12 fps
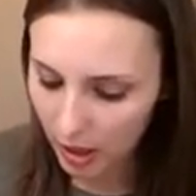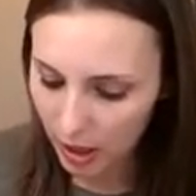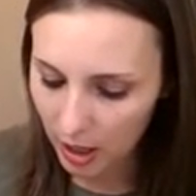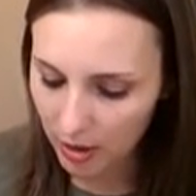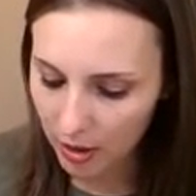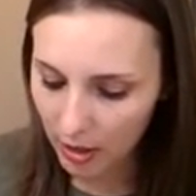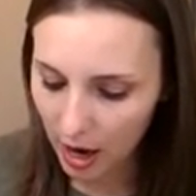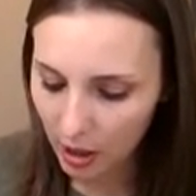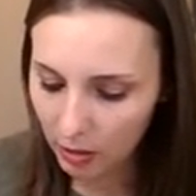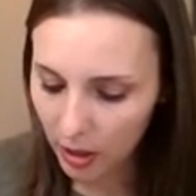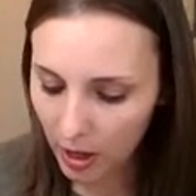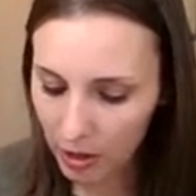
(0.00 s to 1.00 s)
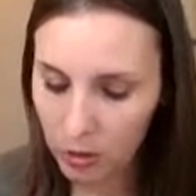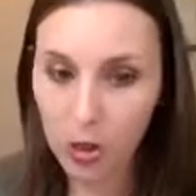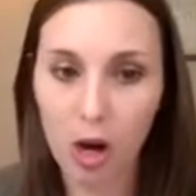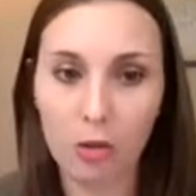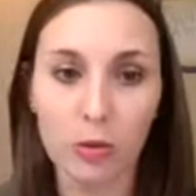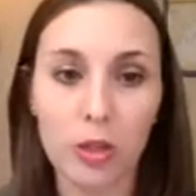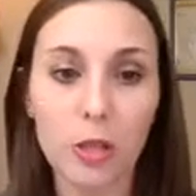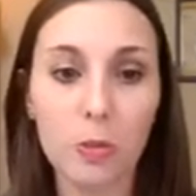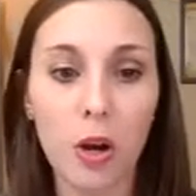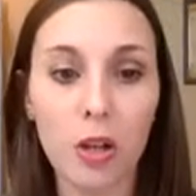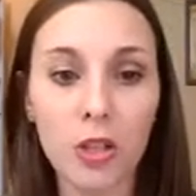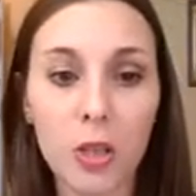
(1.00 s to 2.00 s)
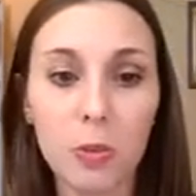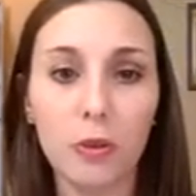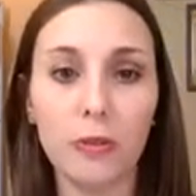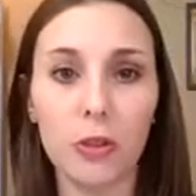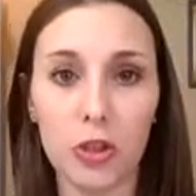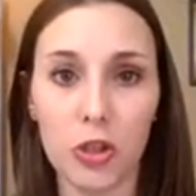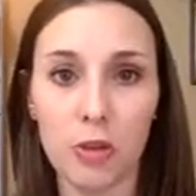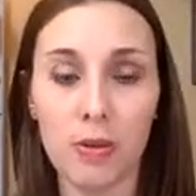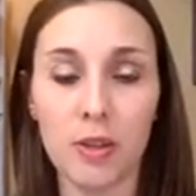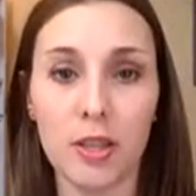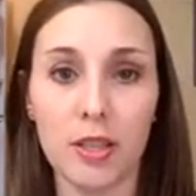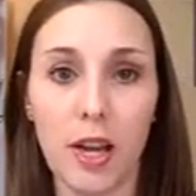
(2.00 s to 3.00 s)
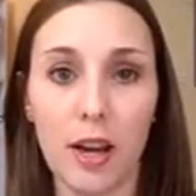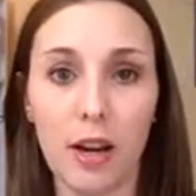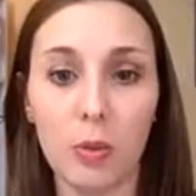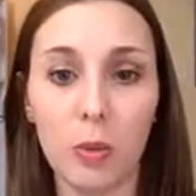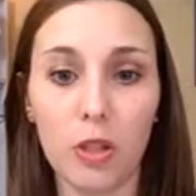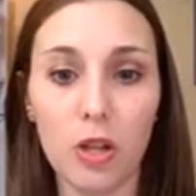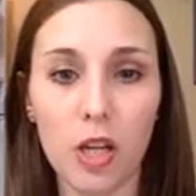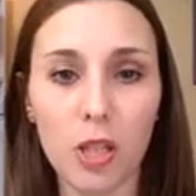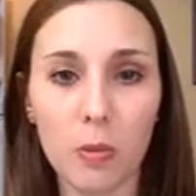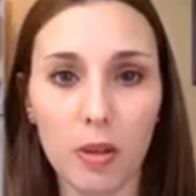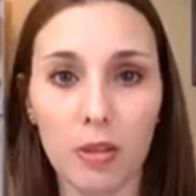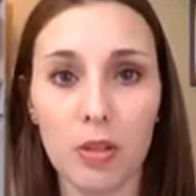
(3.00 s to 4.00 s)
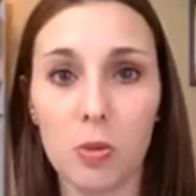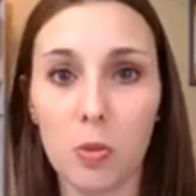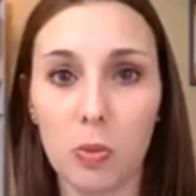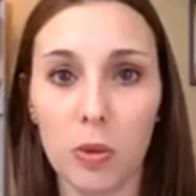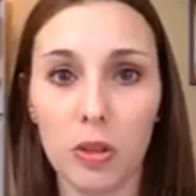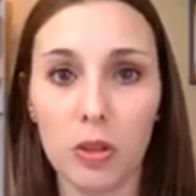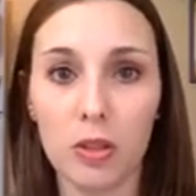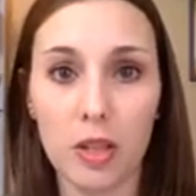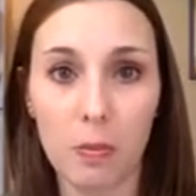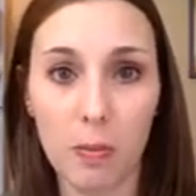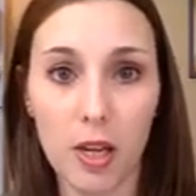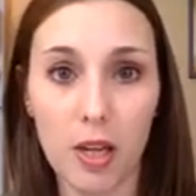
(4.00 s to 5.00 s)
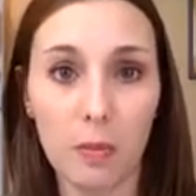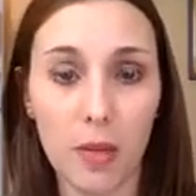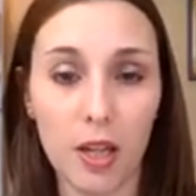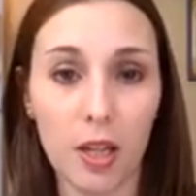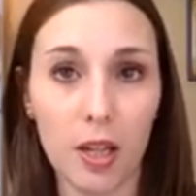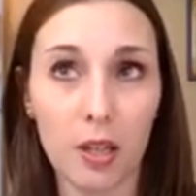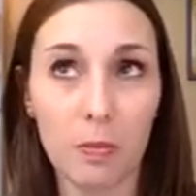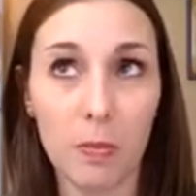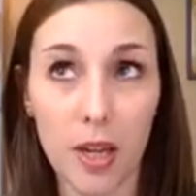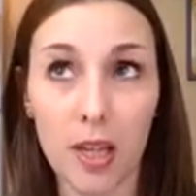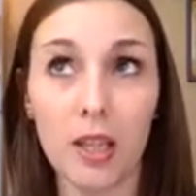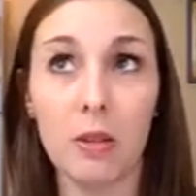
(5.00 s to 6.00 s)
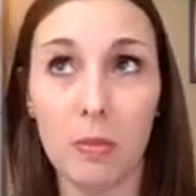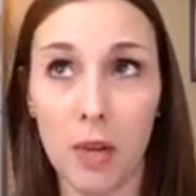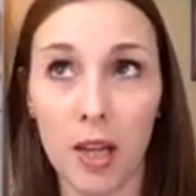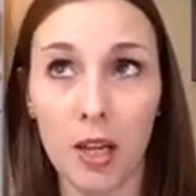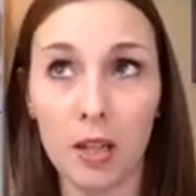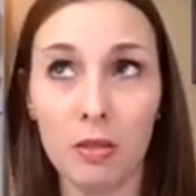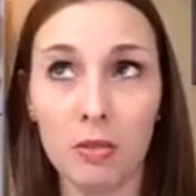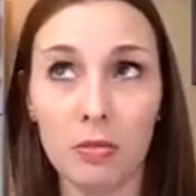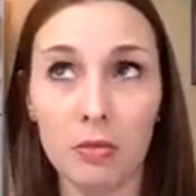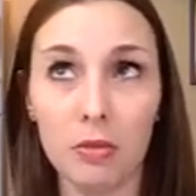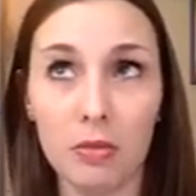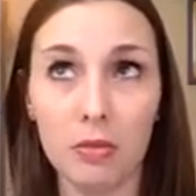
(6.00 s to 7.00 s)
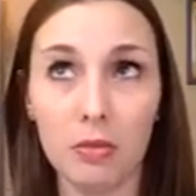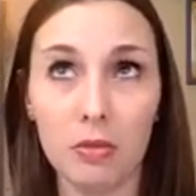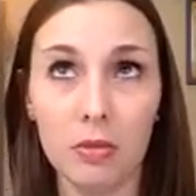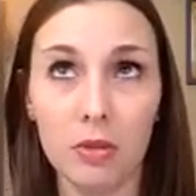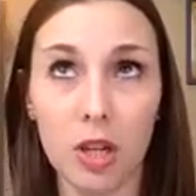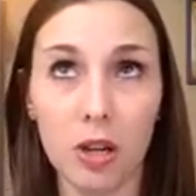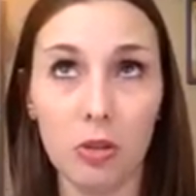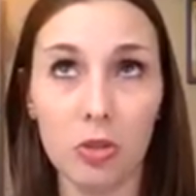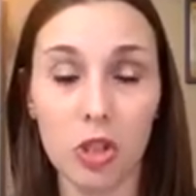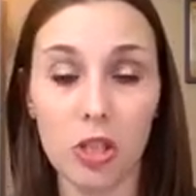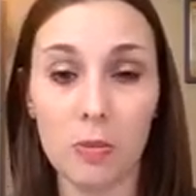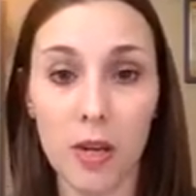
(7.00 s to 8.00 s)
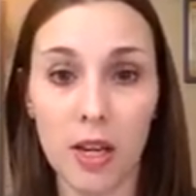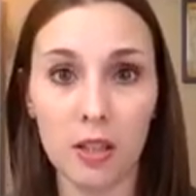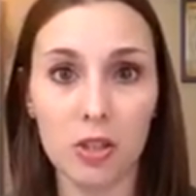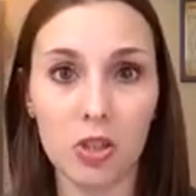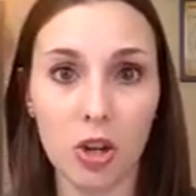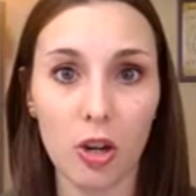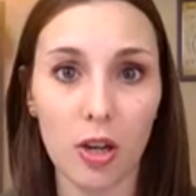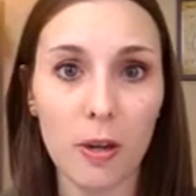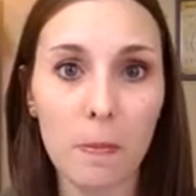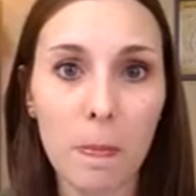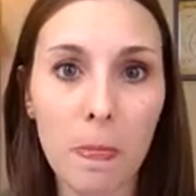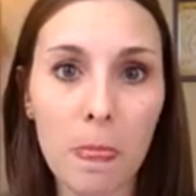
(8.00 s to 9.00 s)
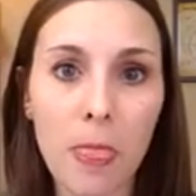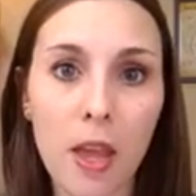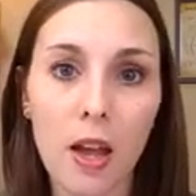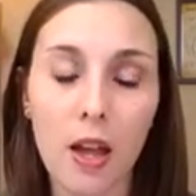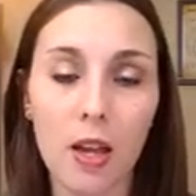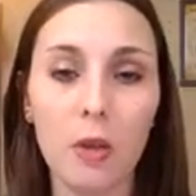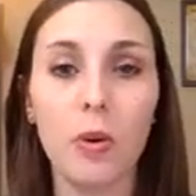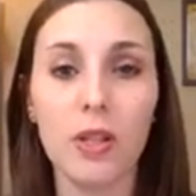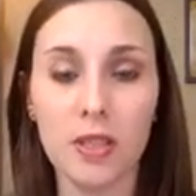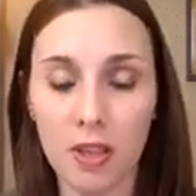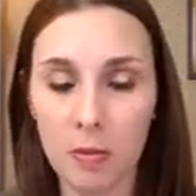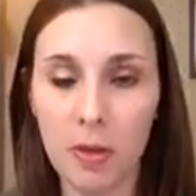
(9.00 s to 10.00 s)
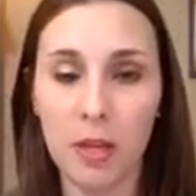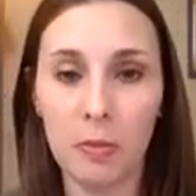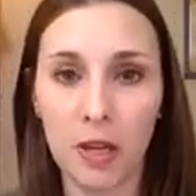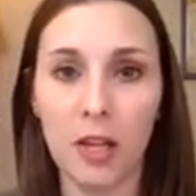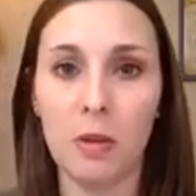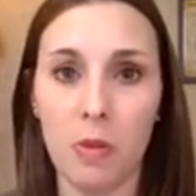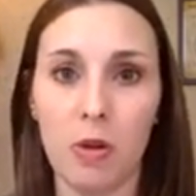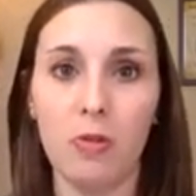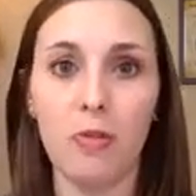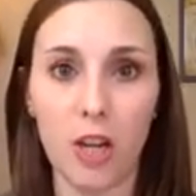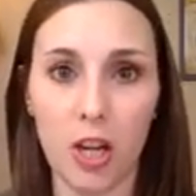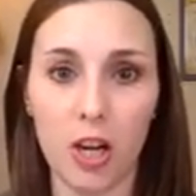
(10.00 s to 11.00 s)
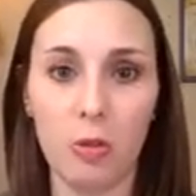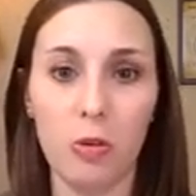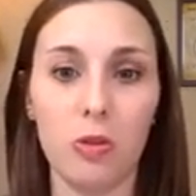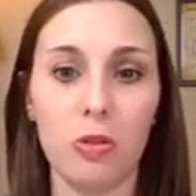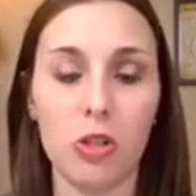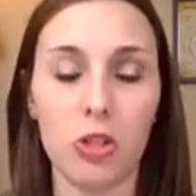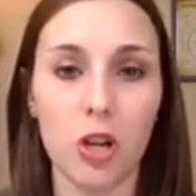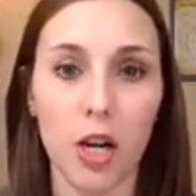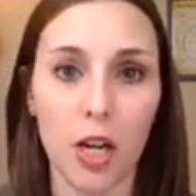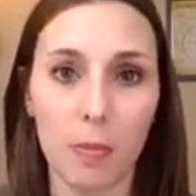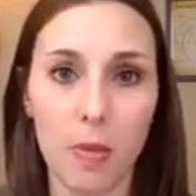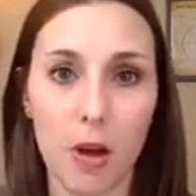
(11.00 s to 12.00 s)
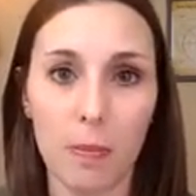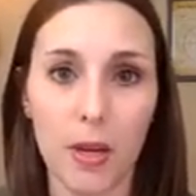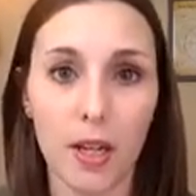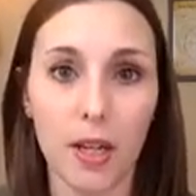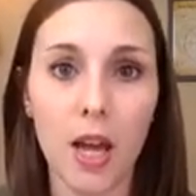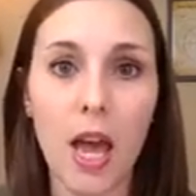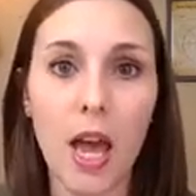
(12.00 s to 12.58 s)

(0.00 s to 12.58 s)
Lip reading: And then outliers are responsible for skewing the data. We talked about this when we looked at mean and median. No, just mean, sorry. It wasn't the mean median mode video, but we're just talking about mean.